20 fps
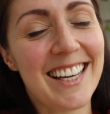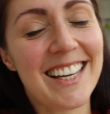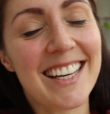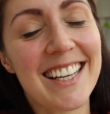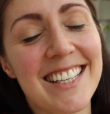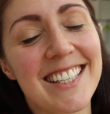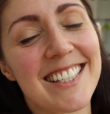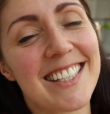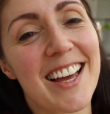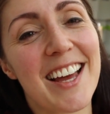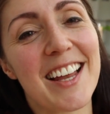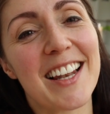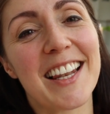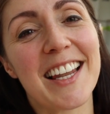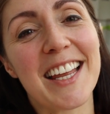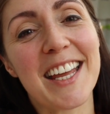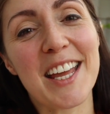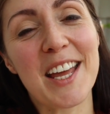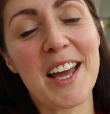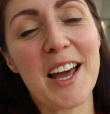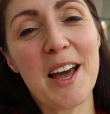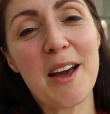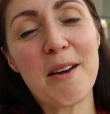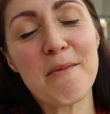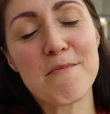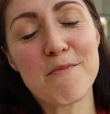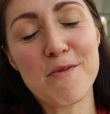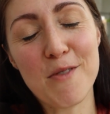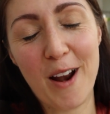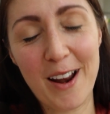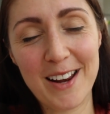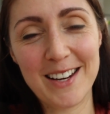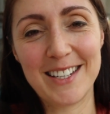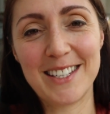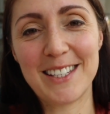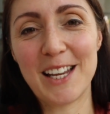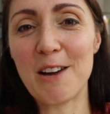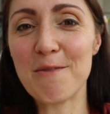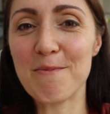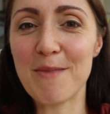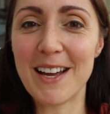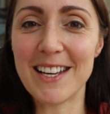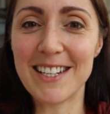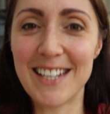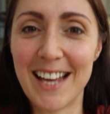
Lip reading: He certainly brightens up my